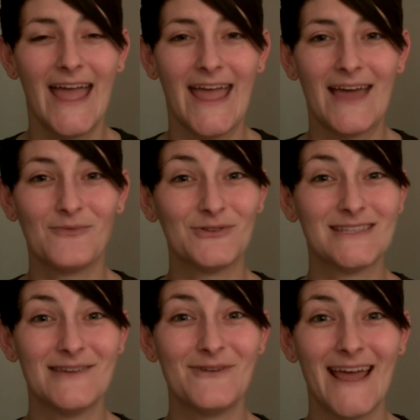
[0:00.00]
and we'll
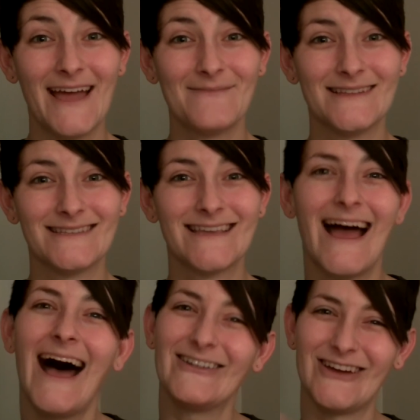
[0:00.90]
see what happens.
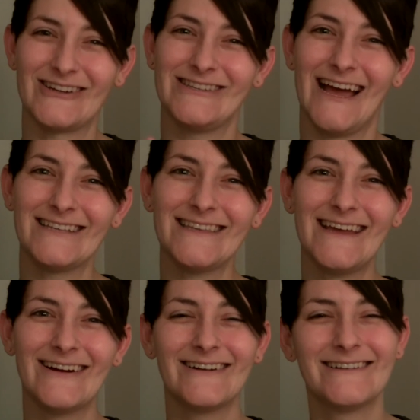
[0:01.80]
I'll talk to you guys
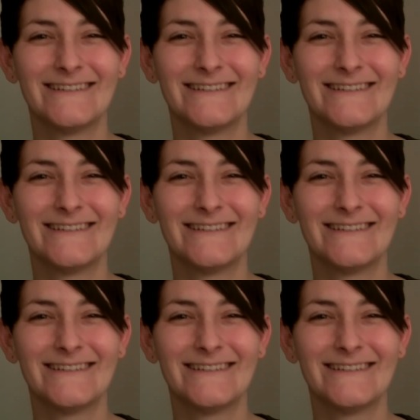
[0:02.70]
later.